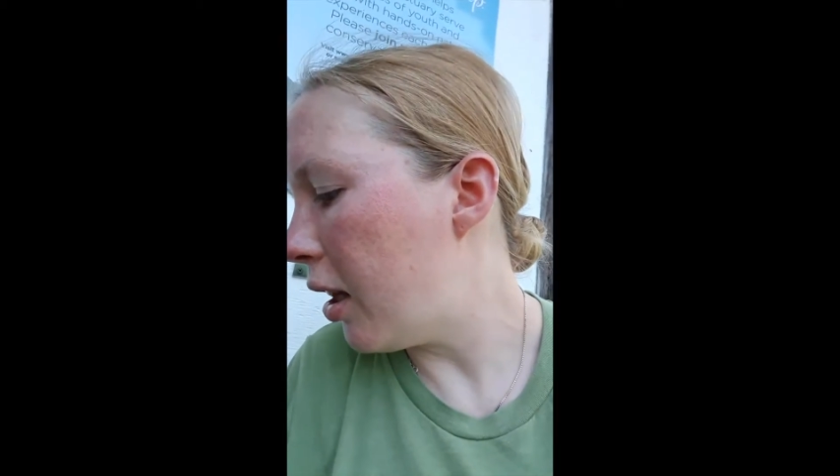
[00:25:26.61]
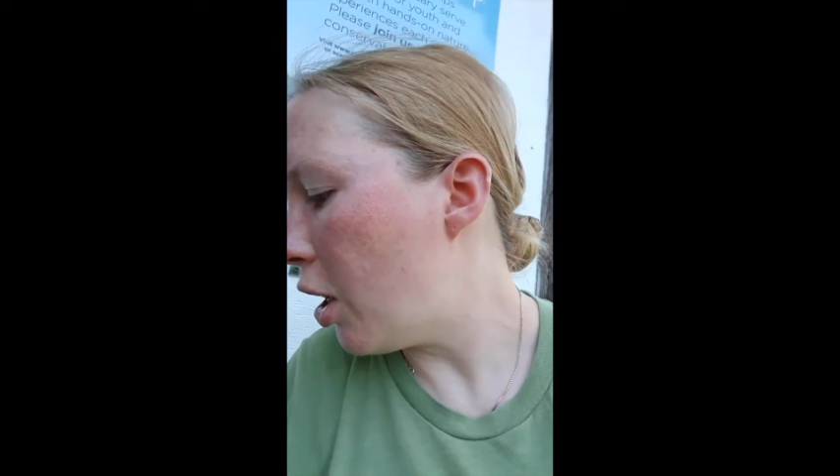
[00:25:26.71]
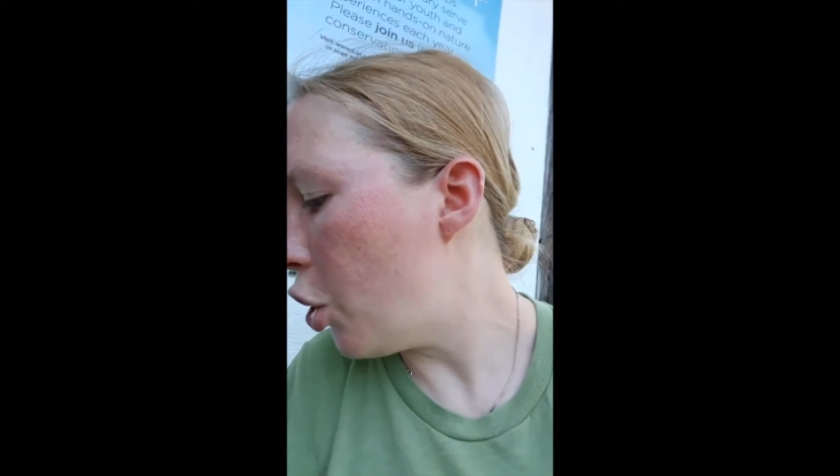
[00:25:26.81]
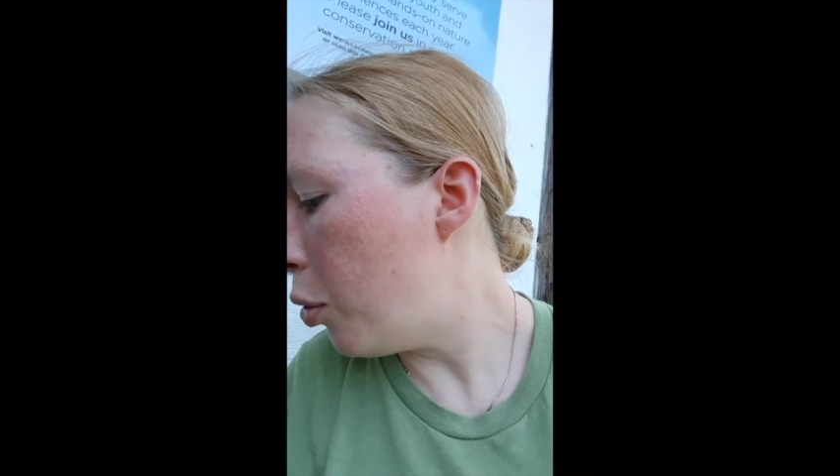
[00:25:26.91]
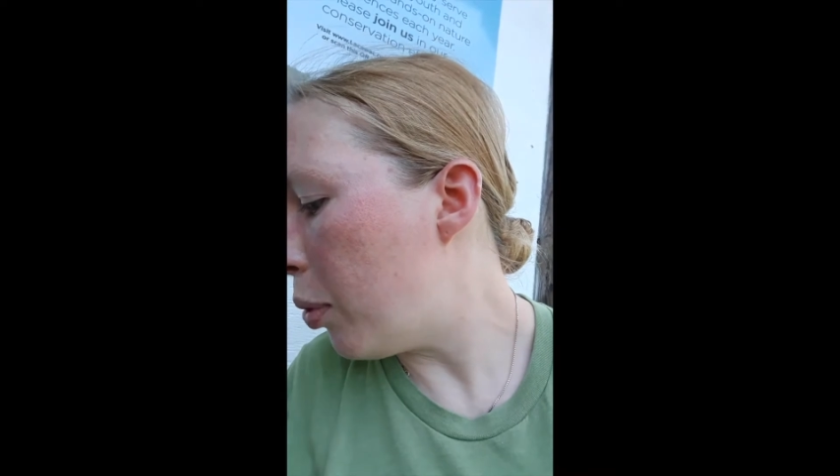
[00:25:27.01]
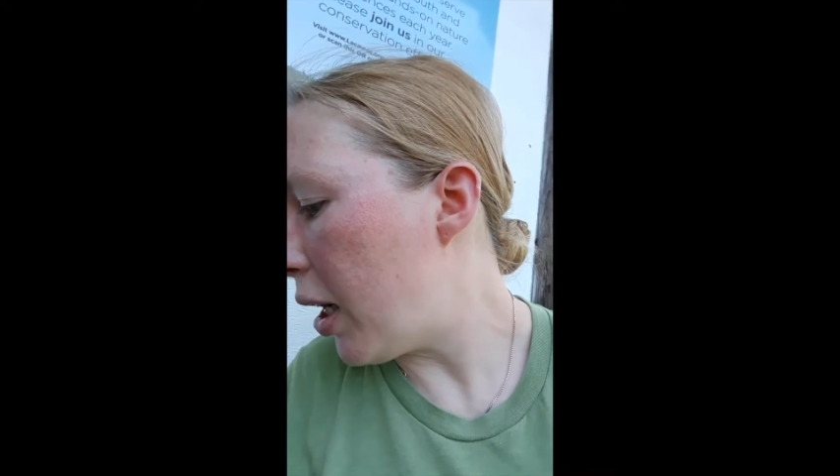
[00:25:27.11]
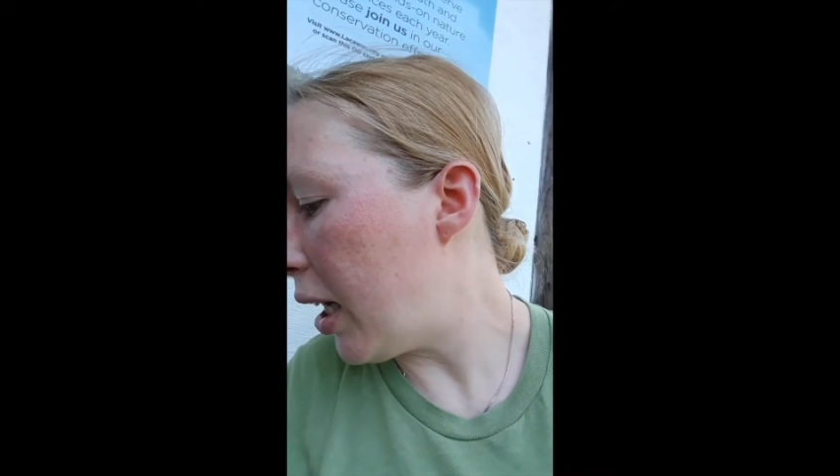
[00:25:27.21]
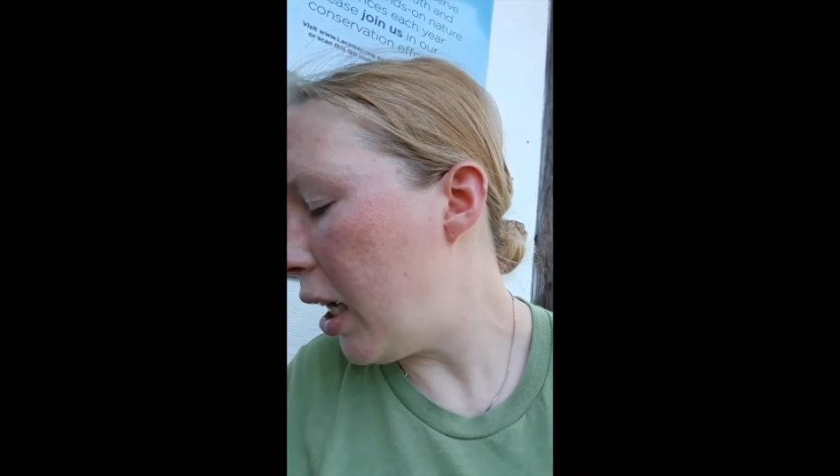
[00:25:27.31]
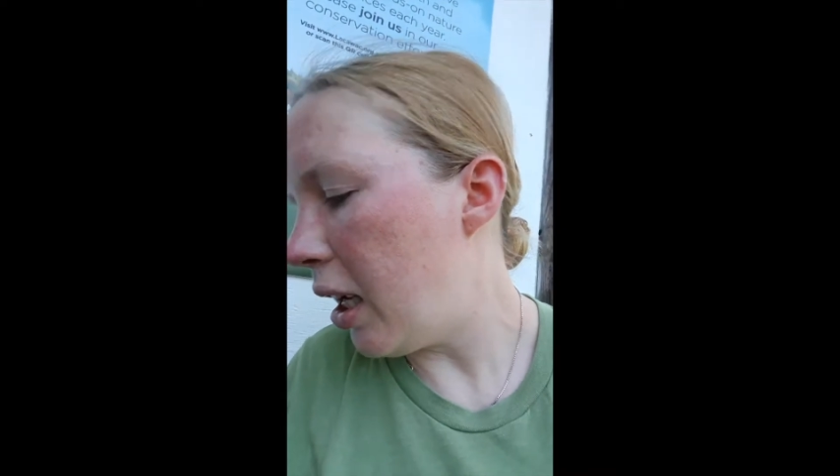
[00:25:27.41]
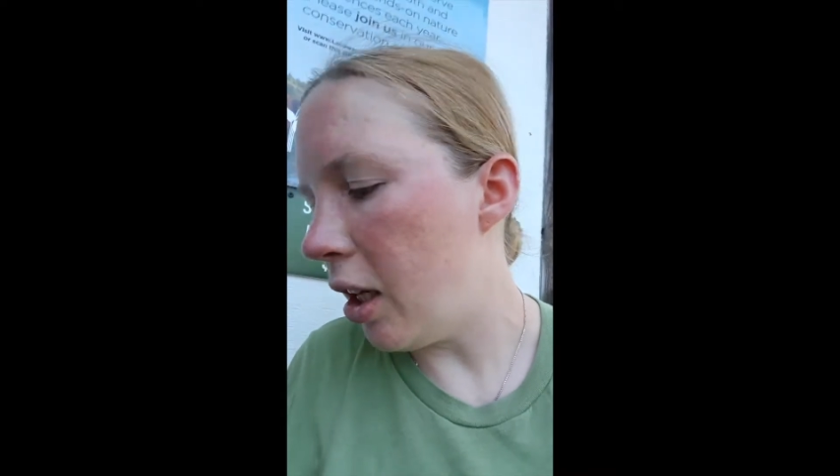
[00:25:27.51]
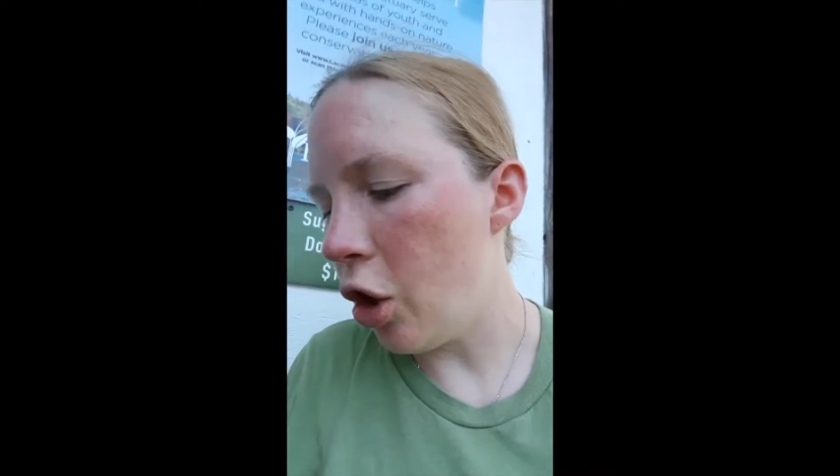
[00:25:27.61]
that you bring in,